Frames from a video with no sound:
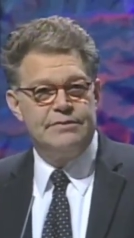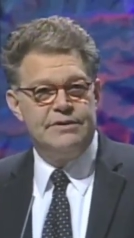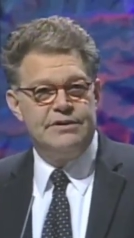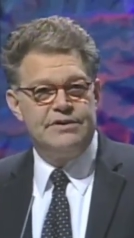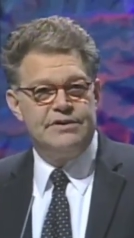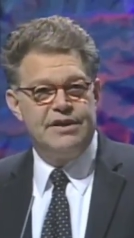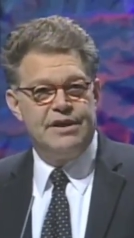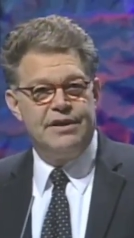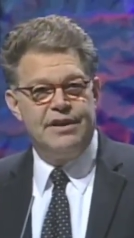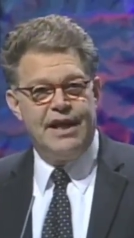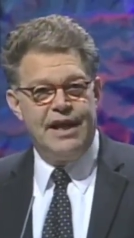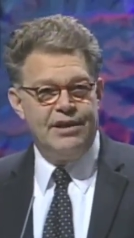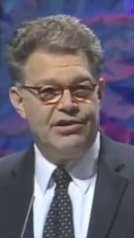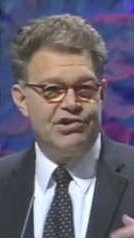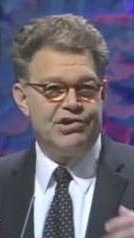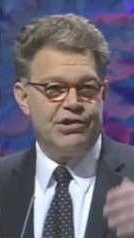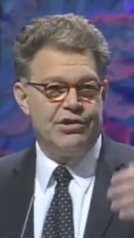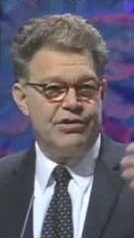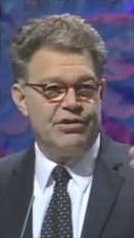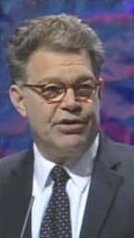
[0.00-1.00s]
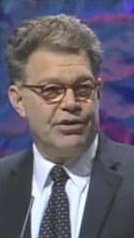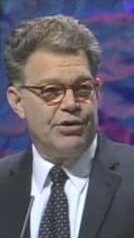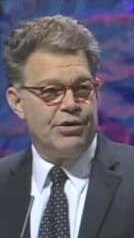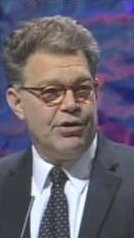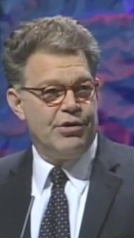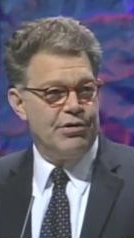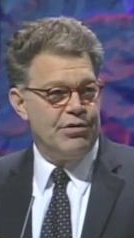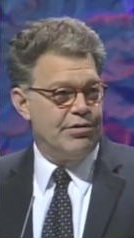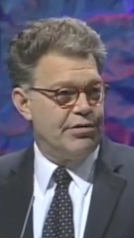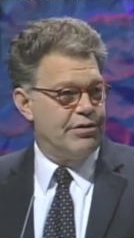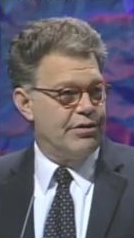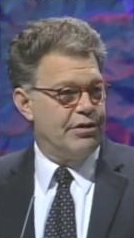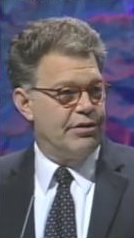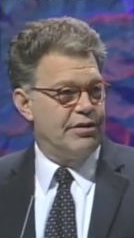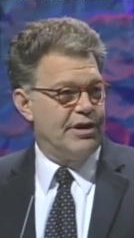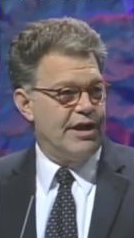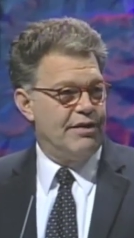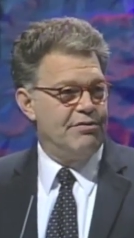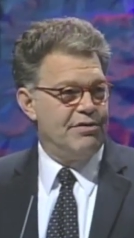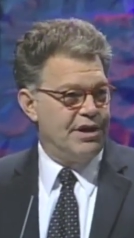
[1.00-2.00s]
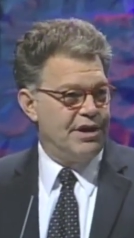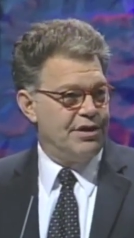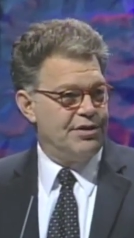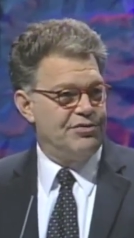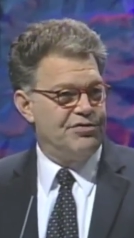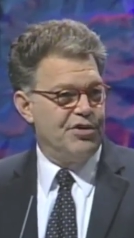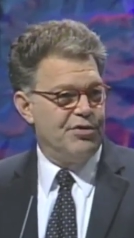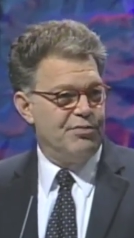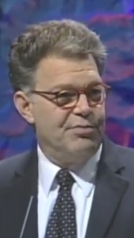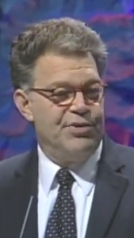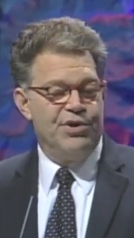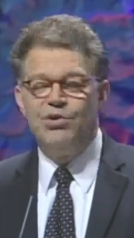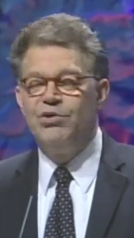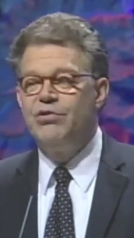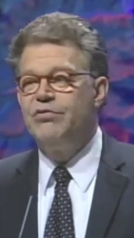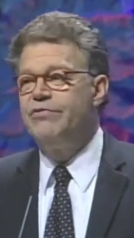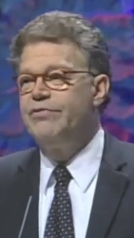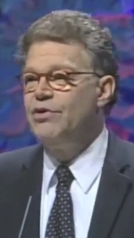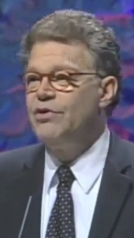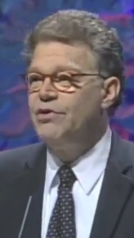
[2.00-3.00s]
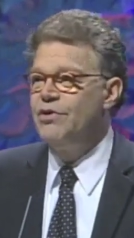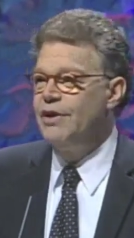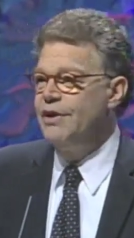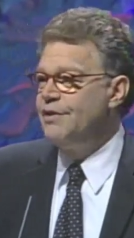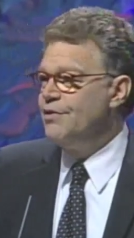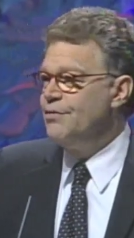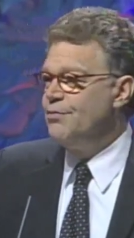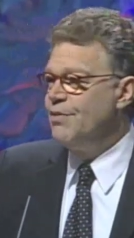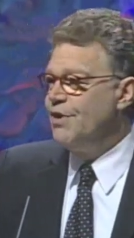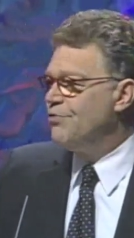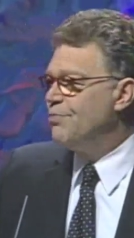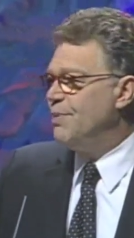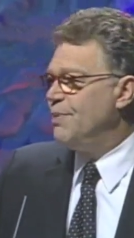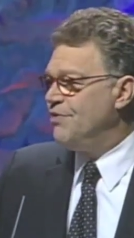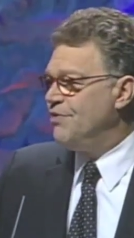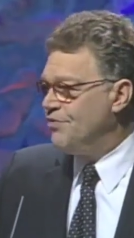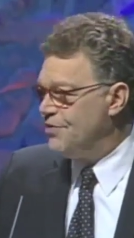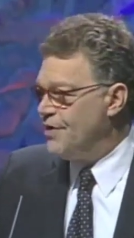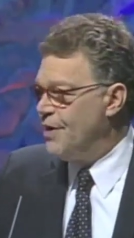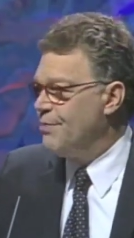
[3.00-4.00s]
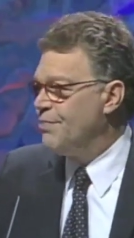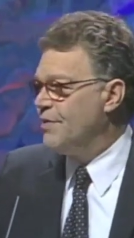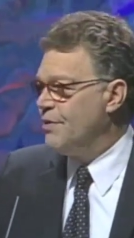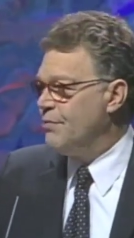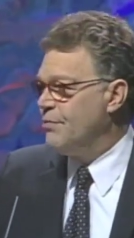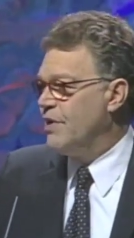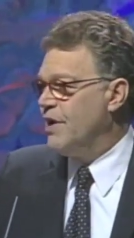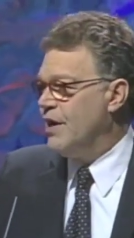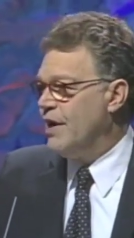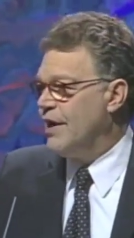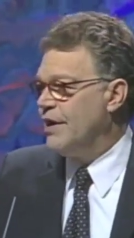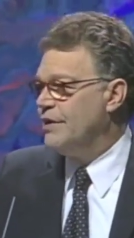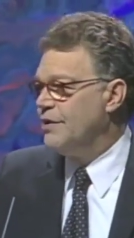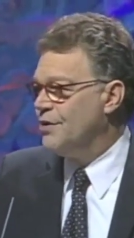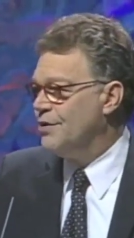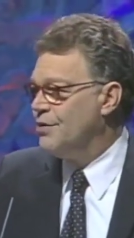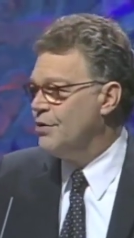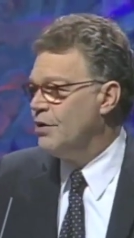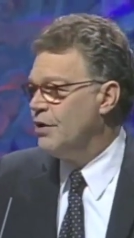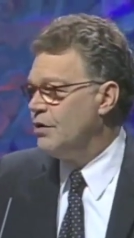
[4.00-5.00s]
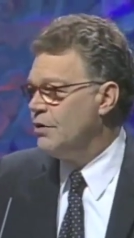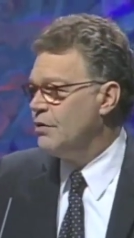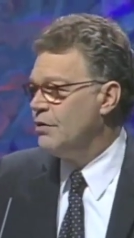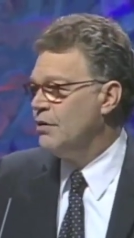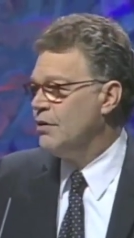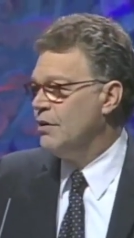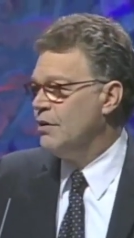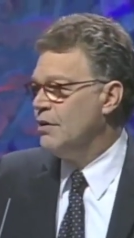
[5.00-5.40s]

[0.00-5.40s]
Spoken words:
He said nature and the earth and everything is so beautiful that there must be something behind it all.